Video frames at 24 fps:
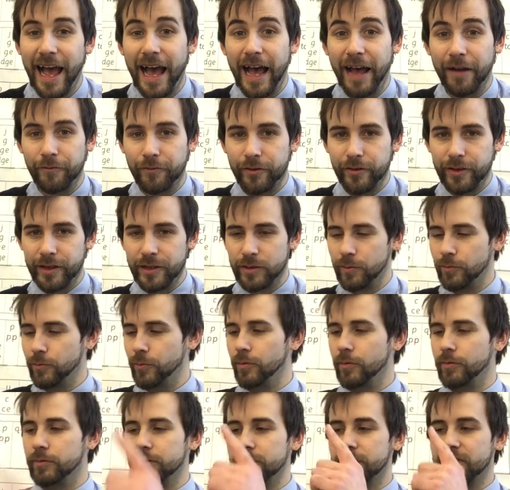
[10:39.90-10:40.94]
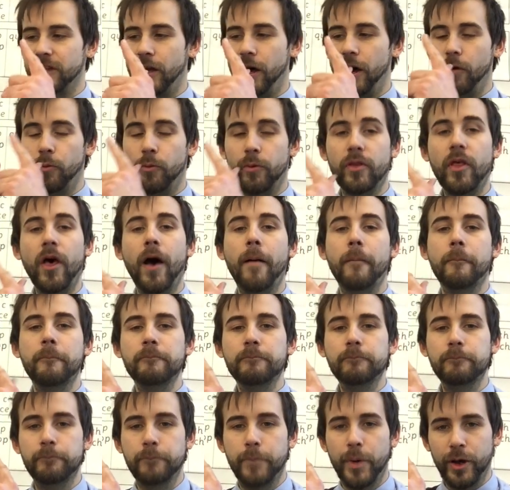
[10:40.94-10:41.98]
And for this one, we'll start with a
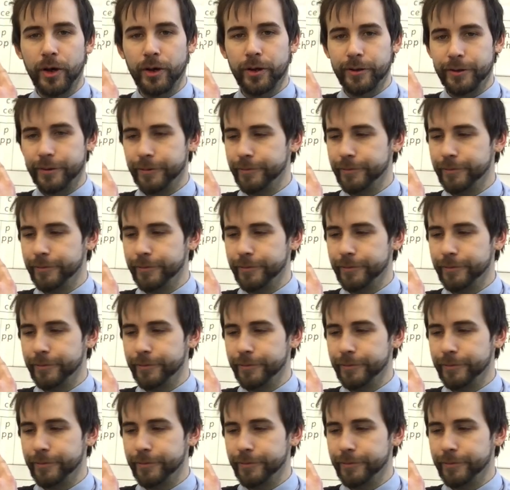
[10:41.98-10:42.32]
B.